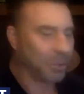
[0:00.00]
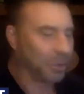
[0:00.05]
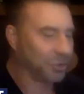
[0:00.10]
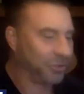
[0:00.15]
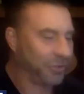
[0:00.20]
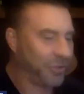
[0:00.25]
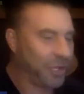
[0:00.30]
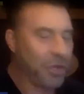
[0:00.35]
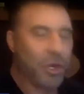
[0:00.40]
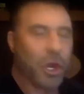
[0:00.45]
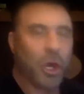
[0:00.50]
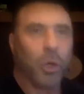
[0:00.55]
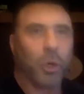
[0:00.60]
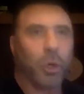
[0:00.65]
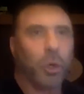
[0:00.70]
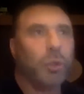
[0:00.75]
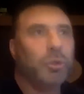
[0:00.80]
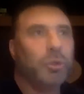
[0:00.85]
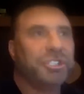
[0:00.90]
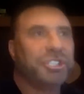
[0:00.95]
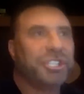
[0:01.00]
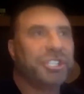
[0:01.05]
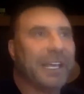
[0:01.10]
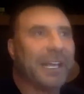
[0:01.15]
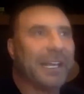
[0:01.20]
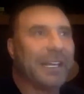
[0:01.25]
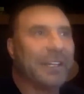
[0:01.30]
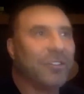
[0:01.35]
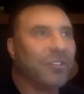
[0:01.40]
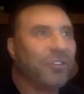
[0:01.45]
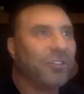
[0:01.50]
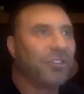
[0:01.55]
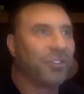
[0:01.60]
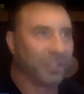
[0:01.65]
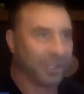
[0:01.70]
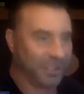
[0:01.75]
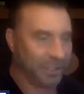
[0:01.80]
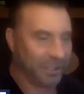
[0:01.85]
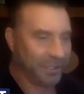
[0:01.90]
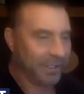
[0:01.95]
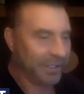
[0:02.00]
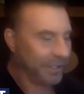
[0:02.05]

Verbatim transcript: Most of you know who she is,